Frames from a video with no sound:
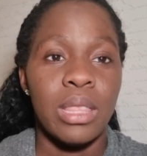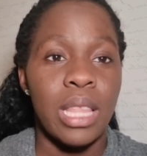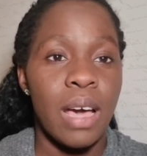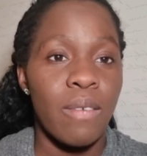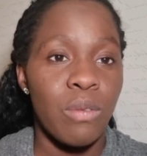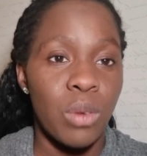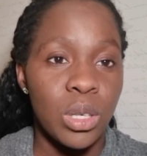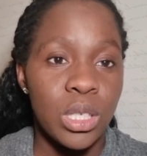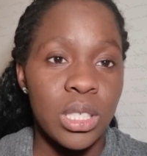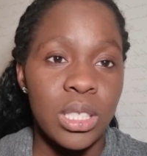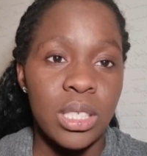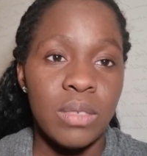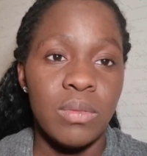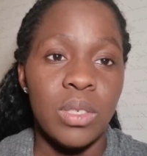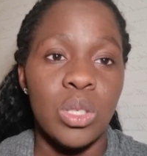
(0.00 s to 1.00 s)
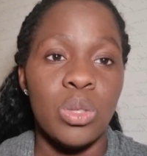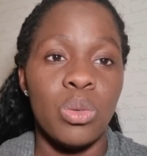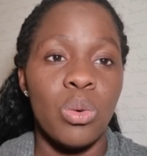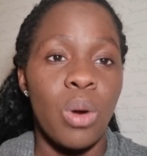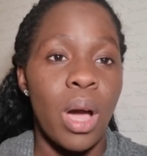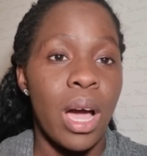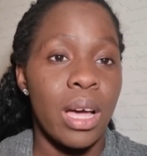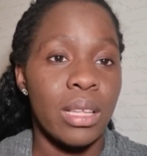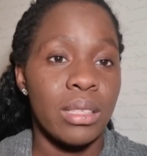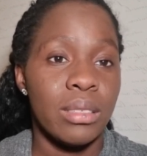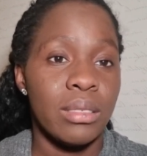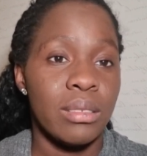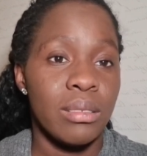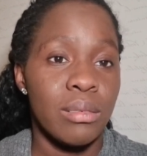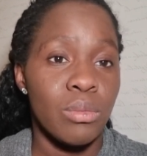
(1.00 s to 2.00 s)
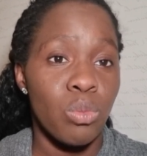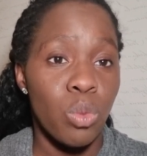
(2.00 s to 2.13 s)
that watch this video and